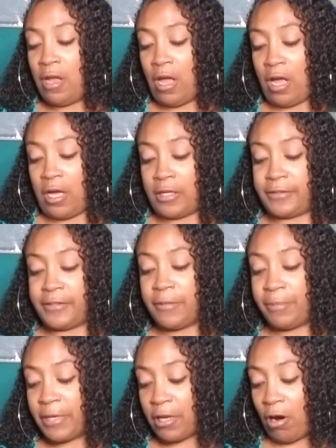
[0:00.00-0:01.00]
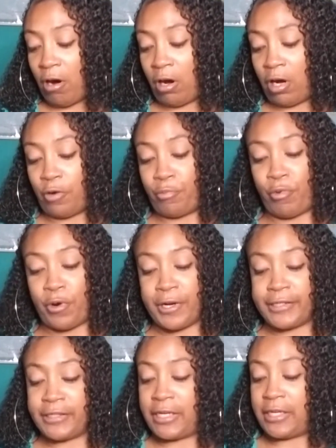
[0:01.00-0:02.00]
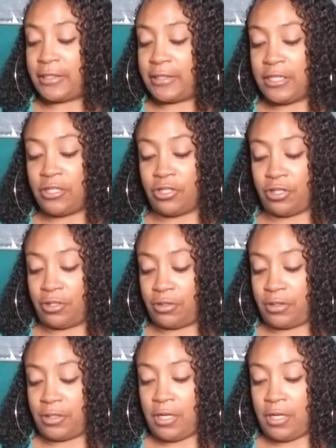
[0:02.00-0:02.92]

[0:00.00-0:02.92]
CPR, poisoning, seizures,